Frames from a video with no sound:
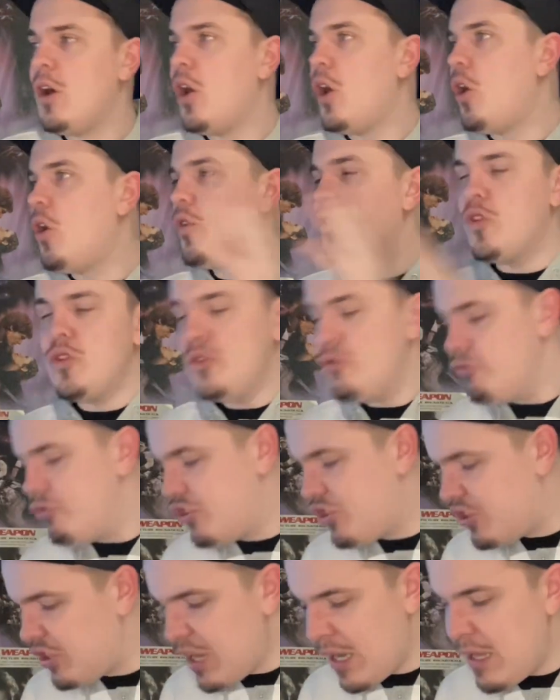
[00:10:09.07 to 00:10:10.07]
all the new
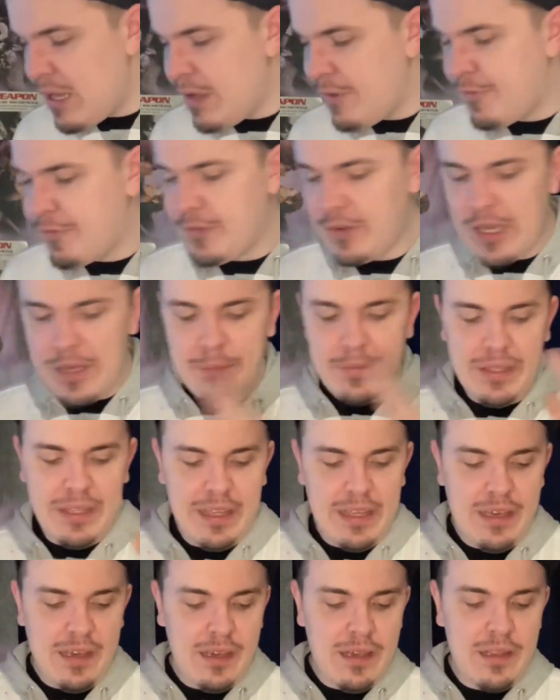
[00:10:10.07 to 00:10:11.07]
stuff coming
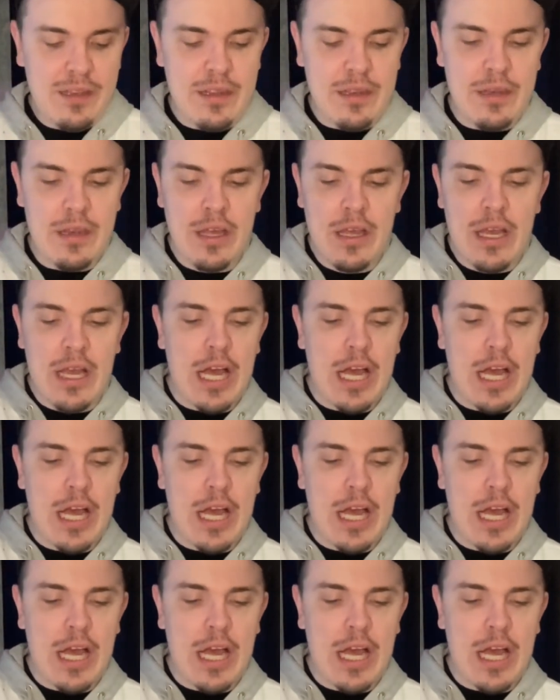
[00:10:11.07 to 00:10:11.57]
in and